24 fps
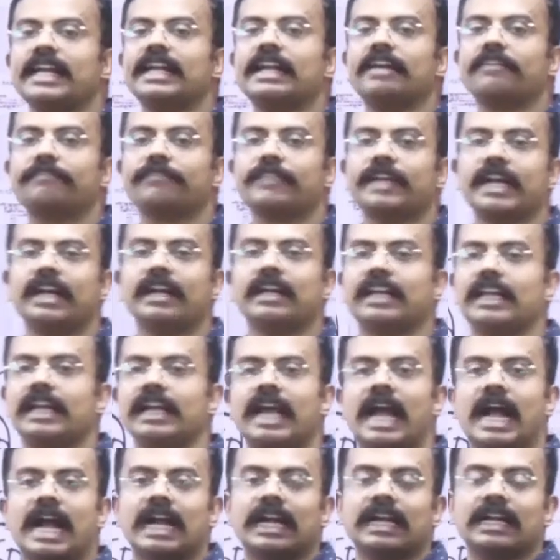indefinitely
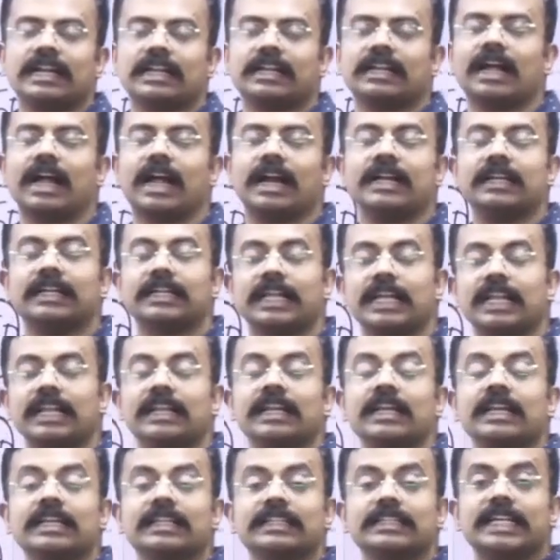
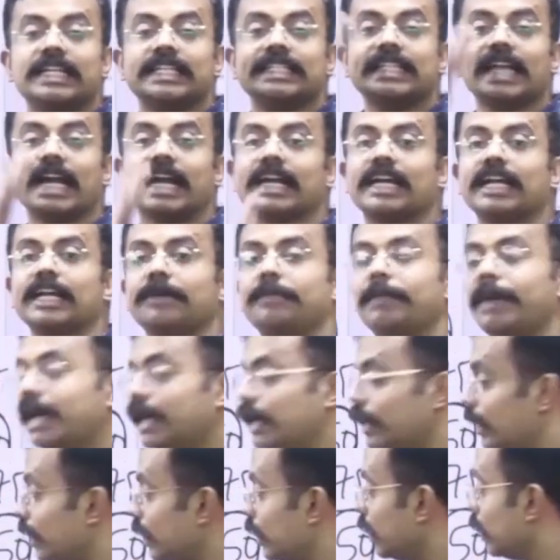until there is an
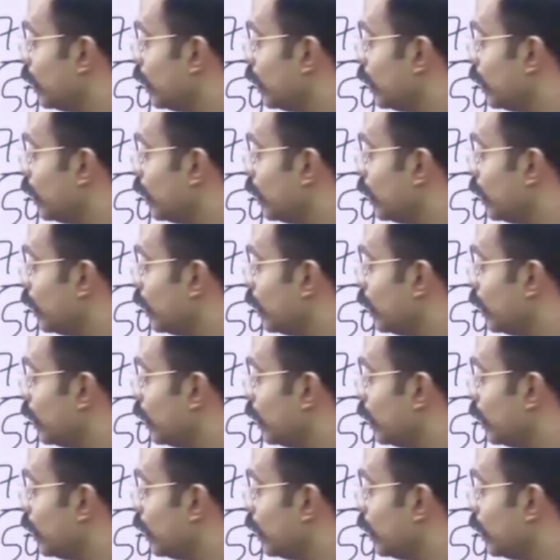agreement,